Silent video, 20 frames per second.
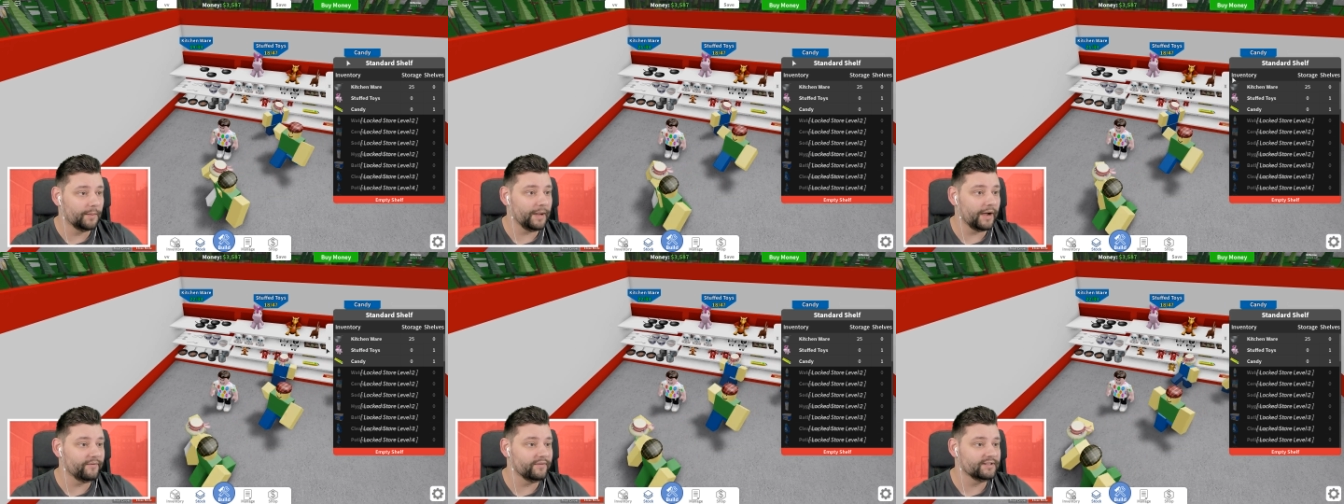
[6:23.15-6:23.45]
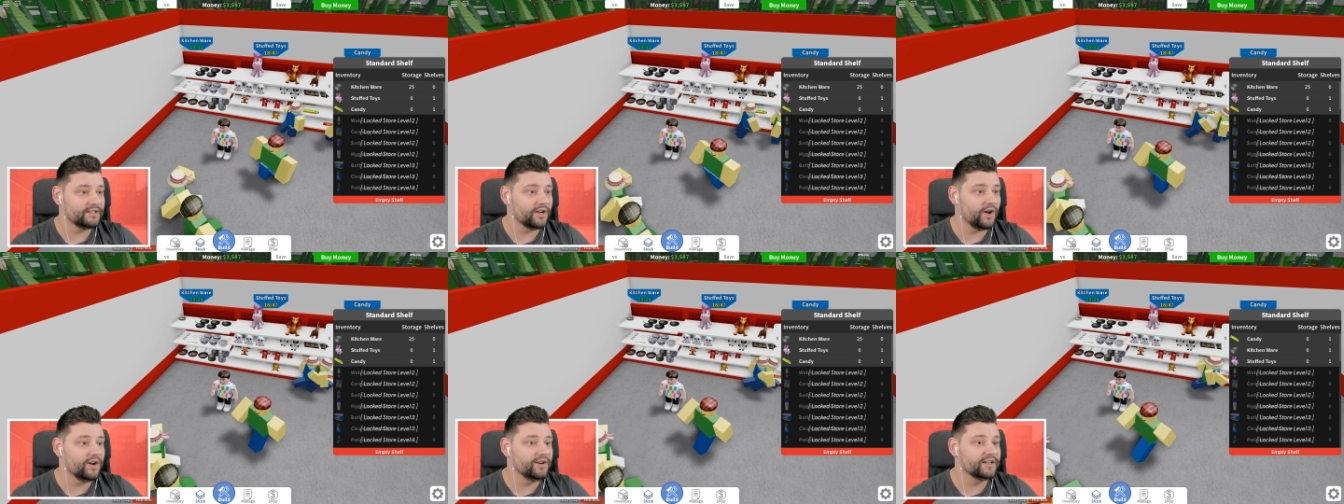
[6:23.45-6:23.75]
I'm
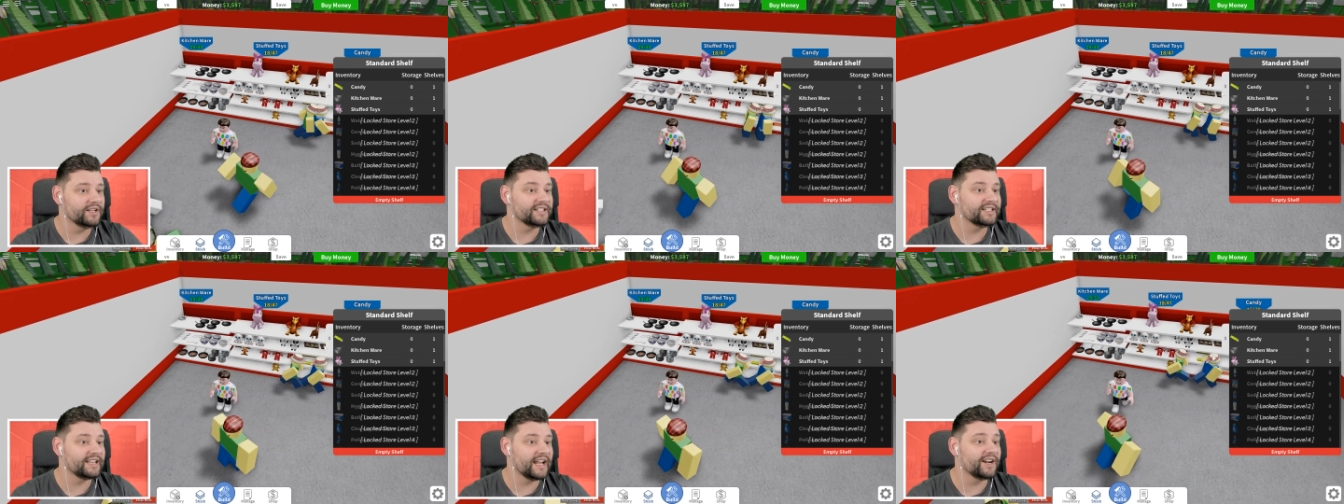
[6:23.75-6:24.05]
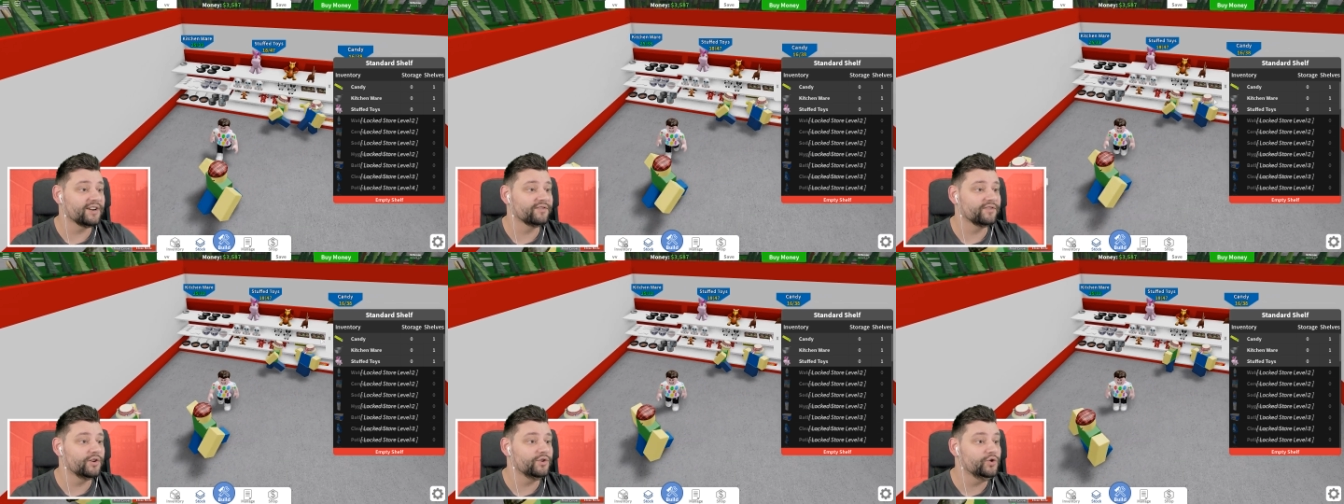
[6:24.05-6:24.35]
having to
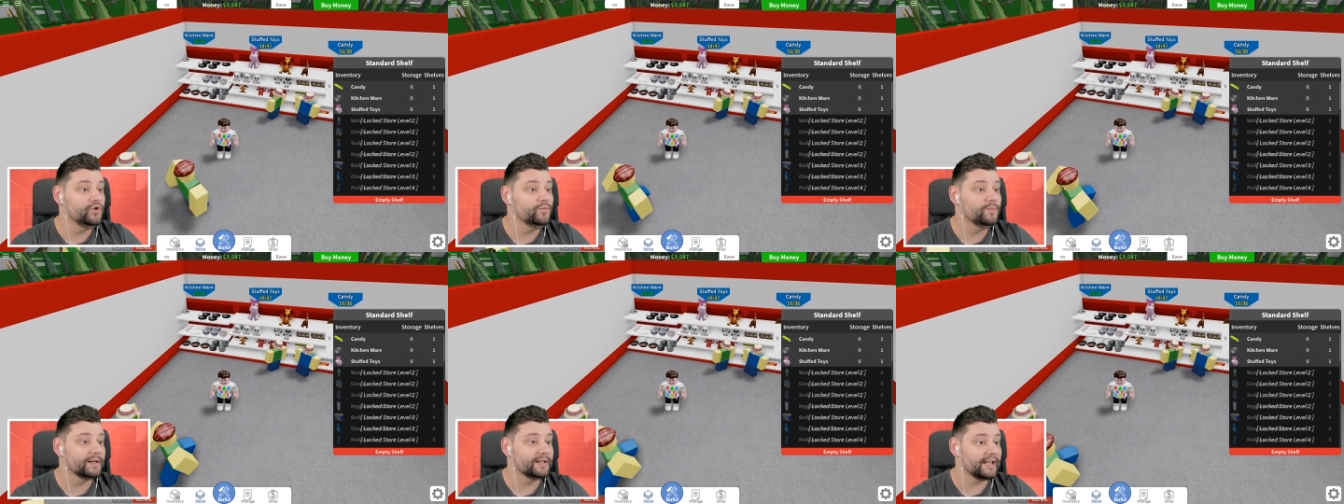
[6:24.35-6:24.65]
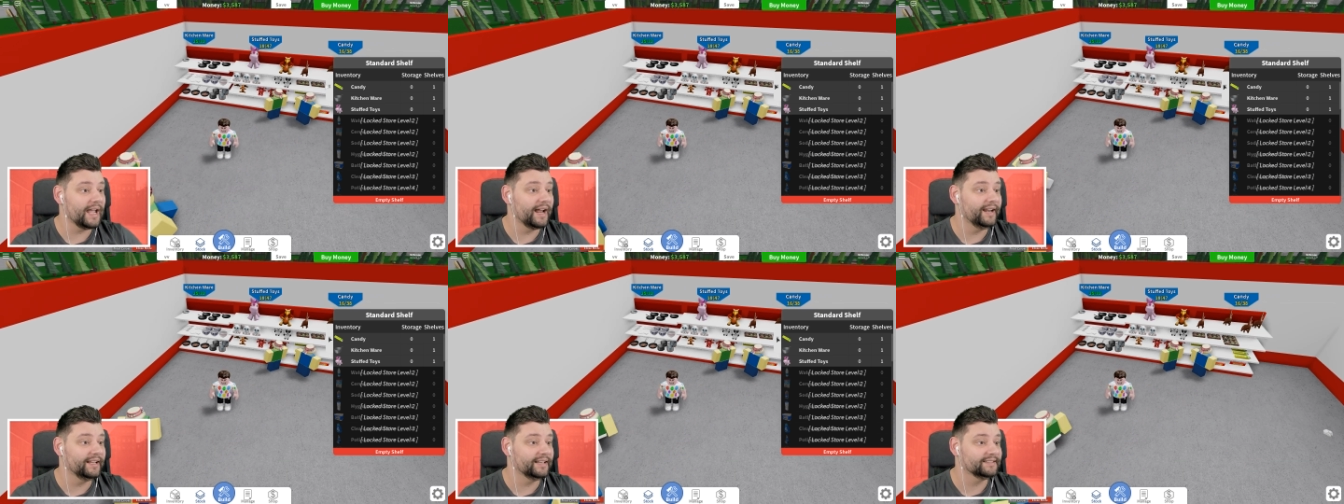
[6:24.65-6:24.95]
understand the new
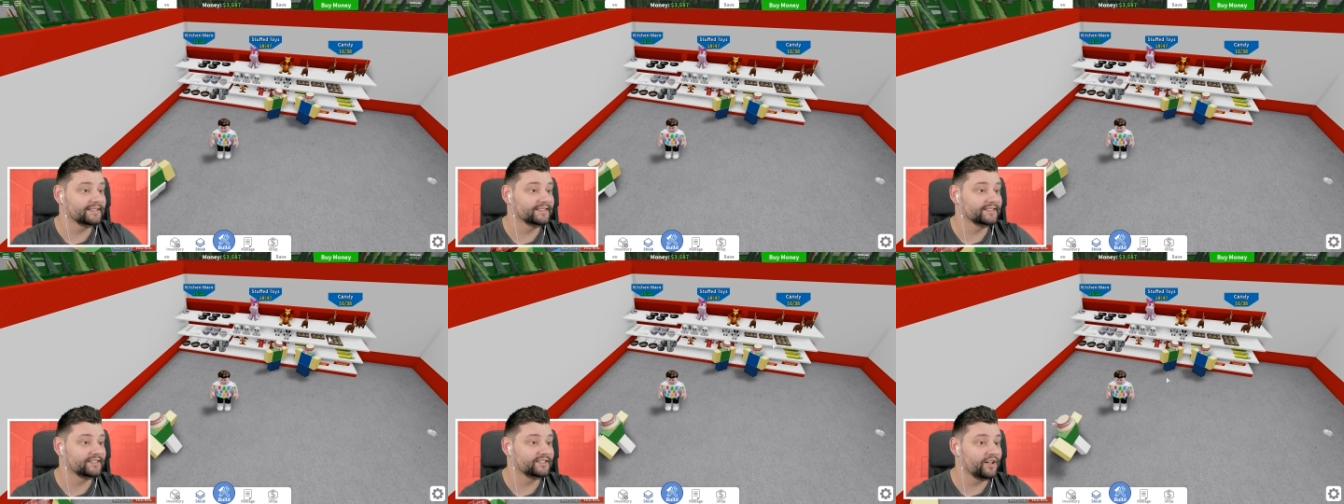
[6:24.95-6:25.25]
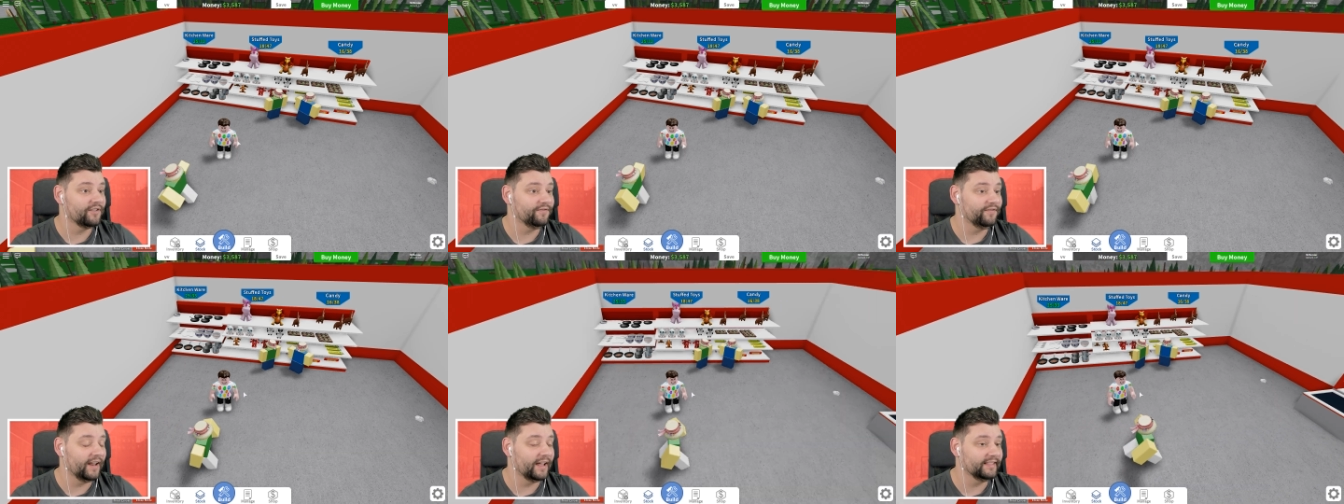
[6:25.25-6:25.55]
mechanics and
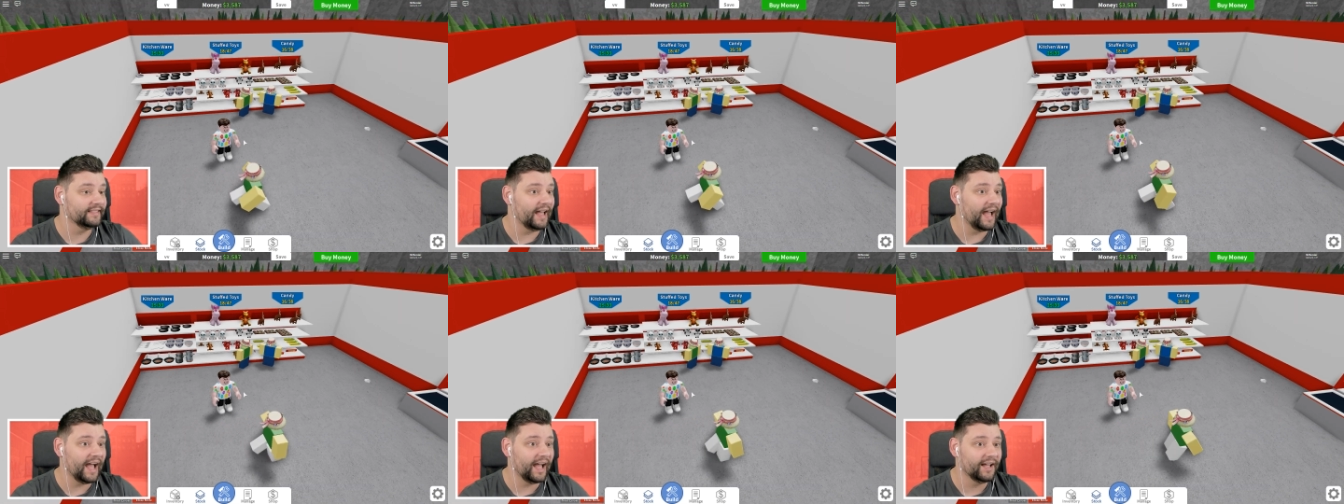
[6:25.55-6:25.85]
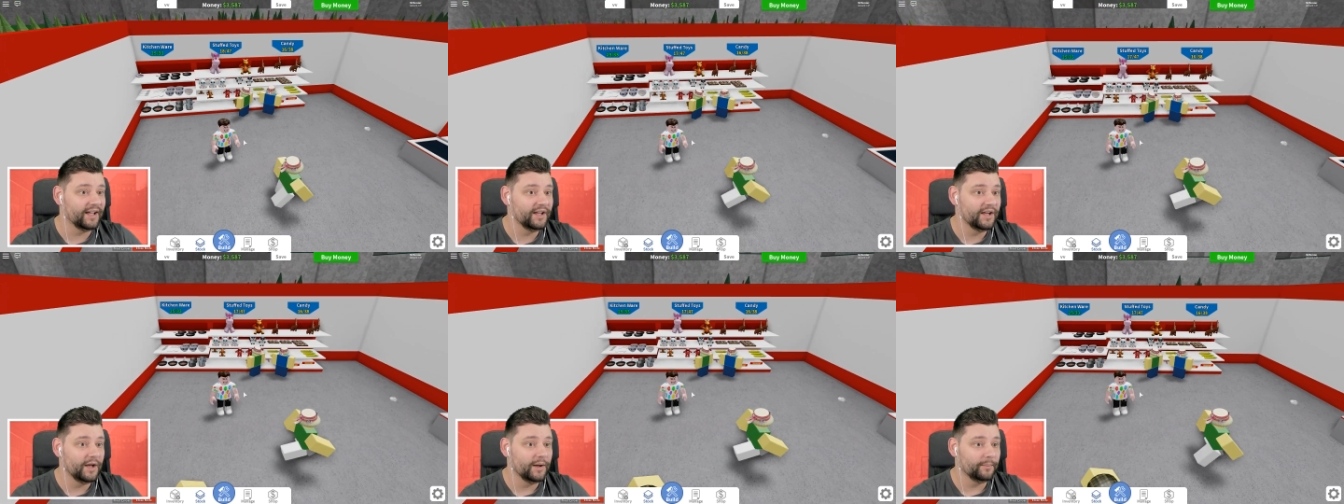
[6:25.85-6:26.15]
stuff like that.
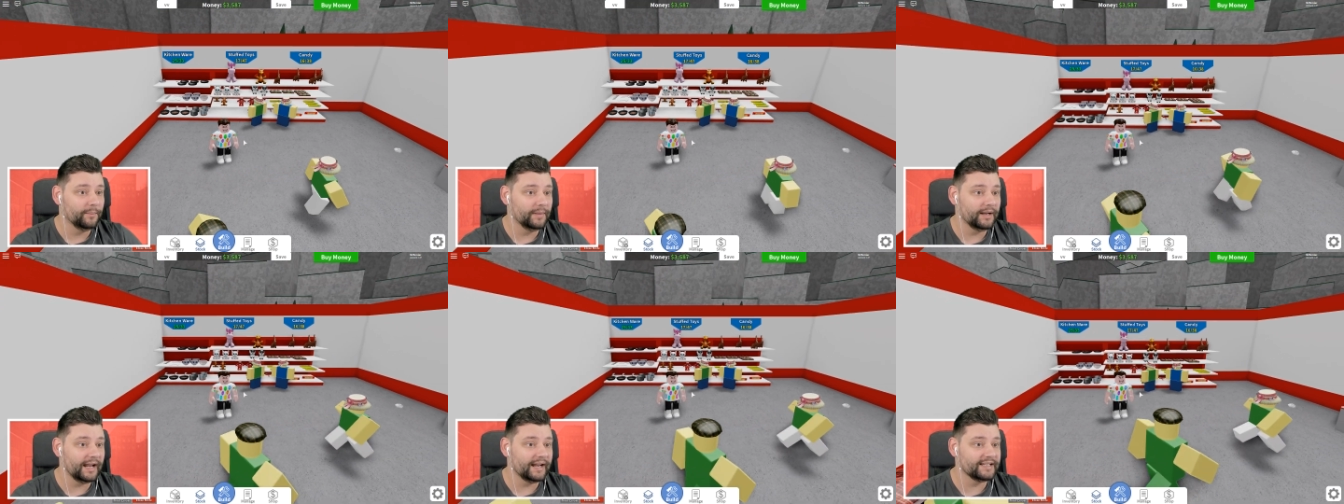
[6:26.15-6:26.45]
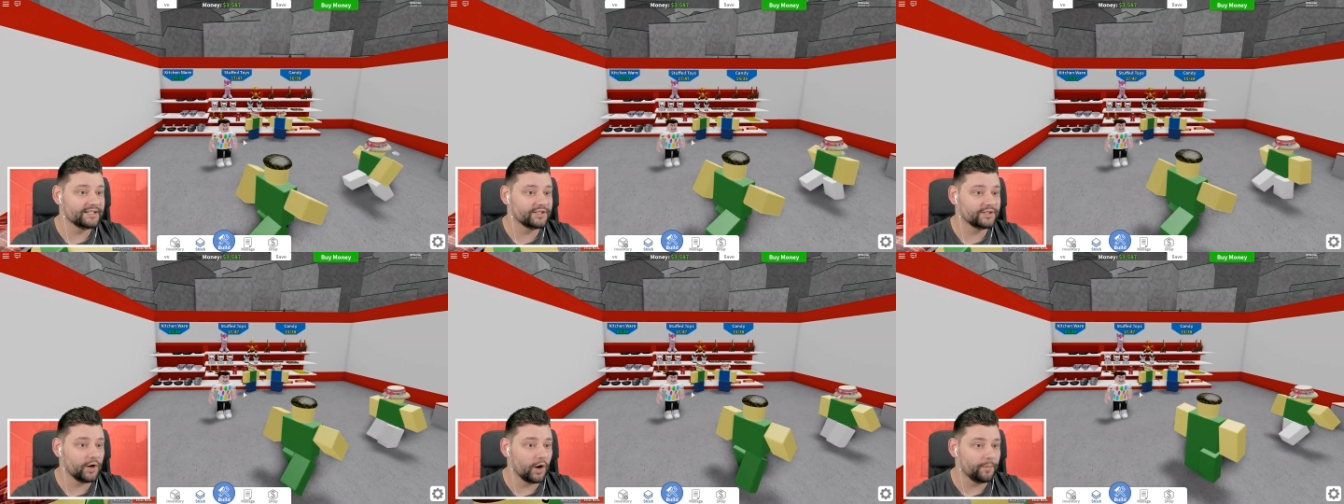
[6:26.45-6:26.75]
But
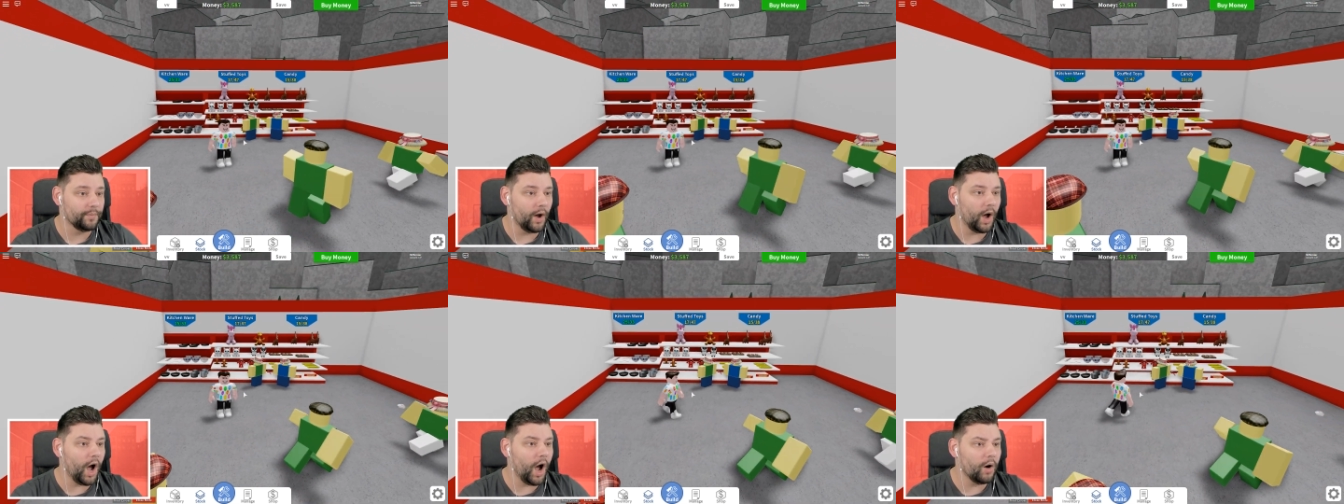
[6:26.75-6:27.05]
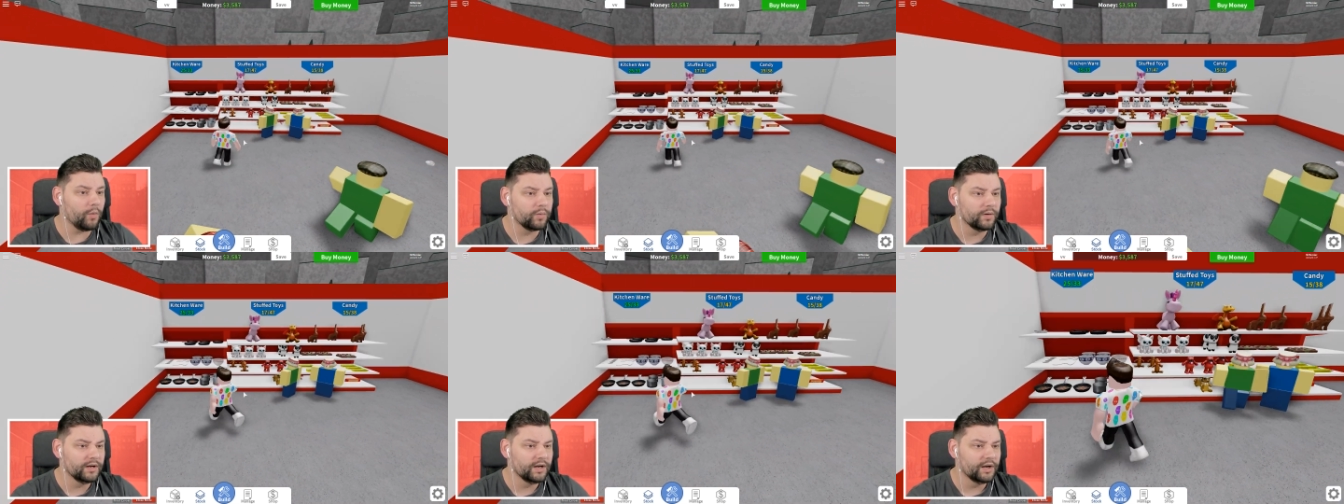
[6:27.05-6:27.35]
that is dope.
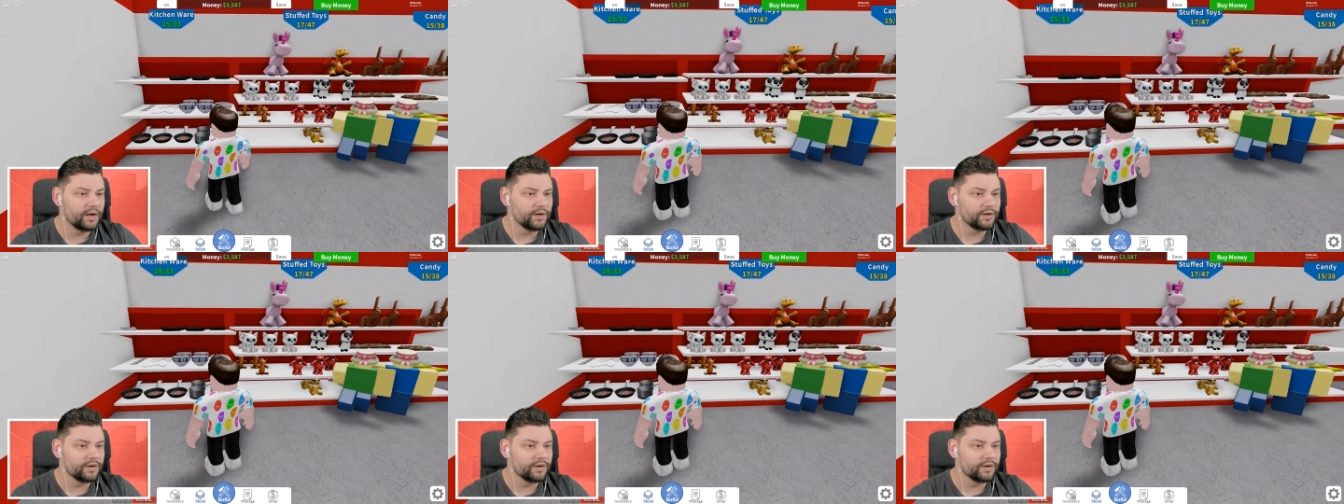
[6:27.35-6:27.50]
Oh!